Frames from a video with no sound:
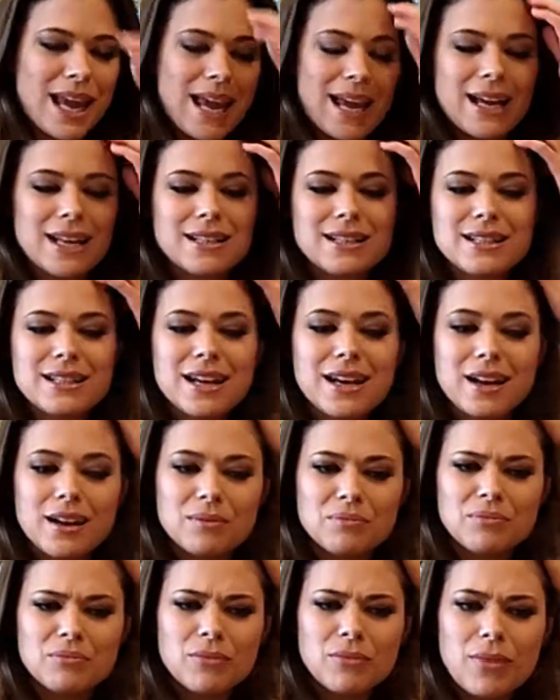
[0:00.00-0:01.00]
and
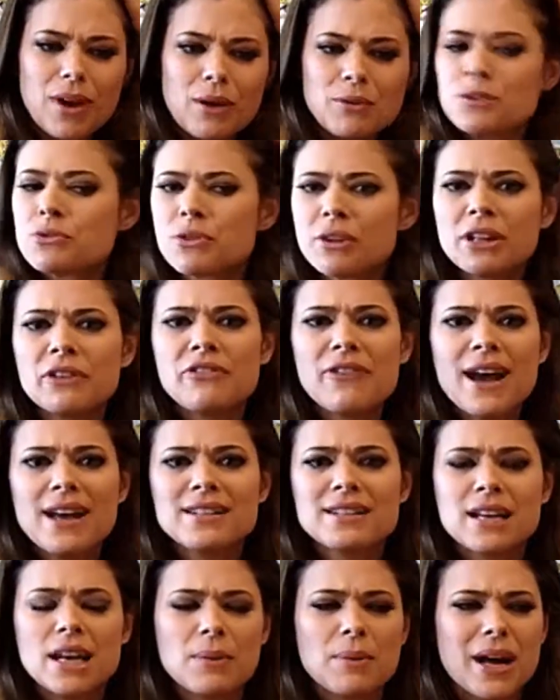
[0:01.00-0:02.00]
I was really
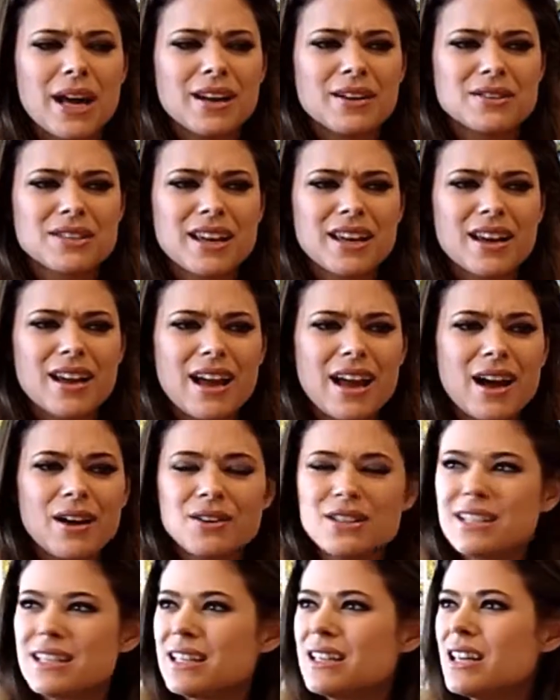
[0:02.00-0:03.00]
fascinated by it. I was like,
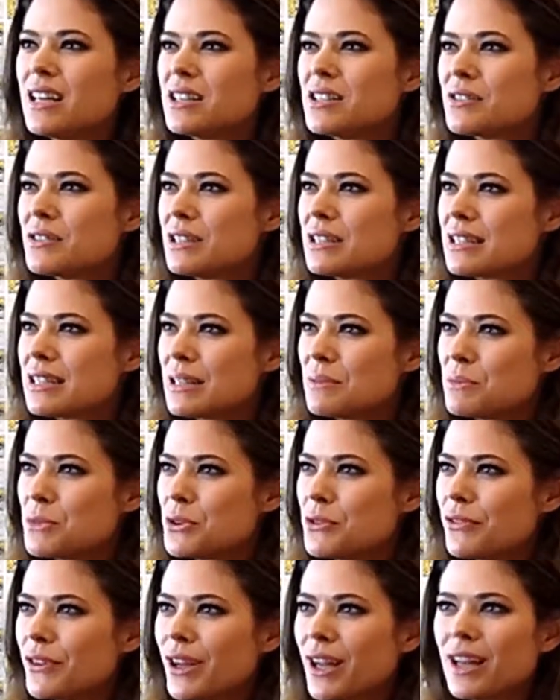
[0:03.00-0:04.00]
how did they do this in a
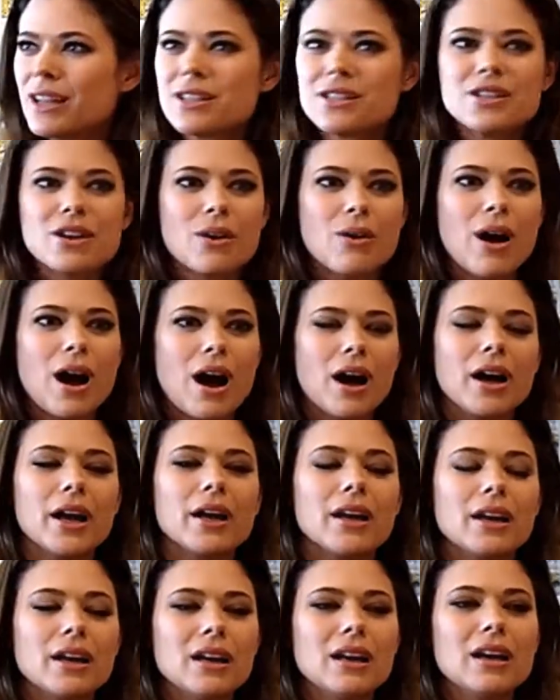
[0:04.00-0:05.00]
movie? And so
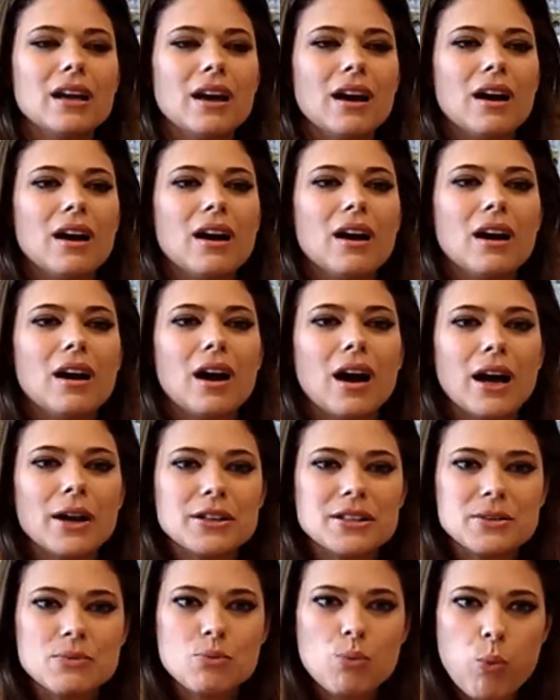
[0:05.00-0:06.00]
I
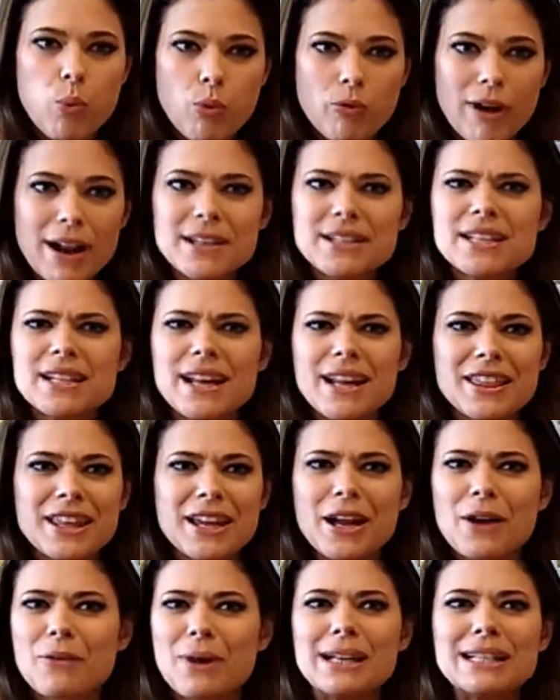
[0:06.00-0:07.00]
rented
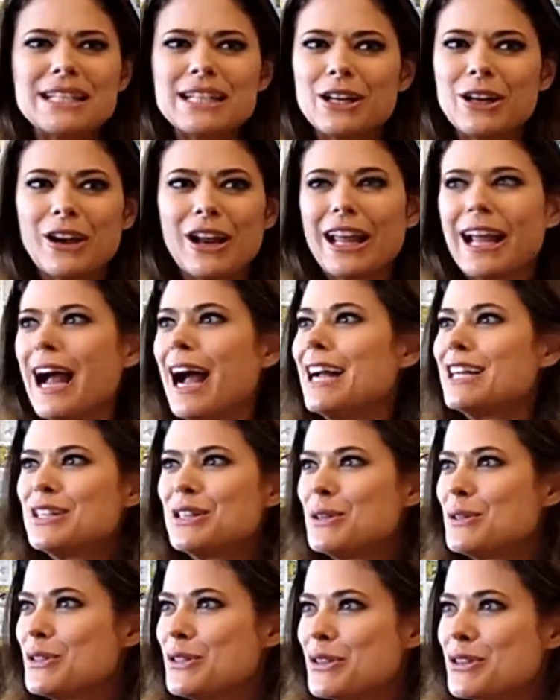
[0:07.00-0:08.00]
it on like
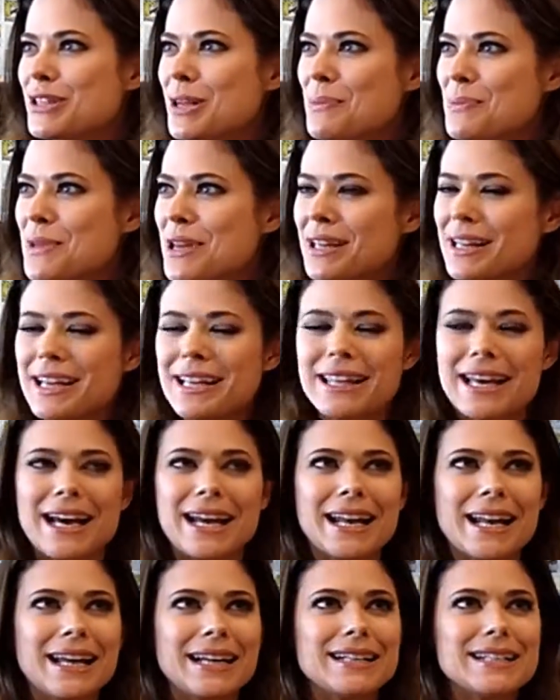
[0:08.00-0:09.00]
iTunes or something like
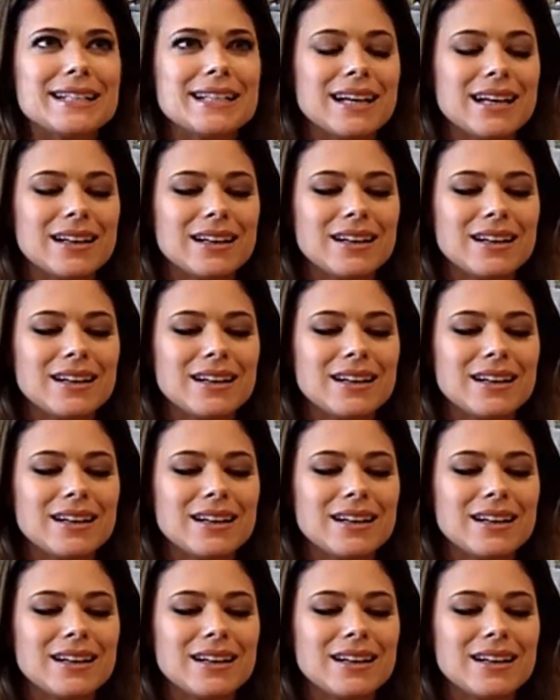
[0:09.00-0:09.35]
that, and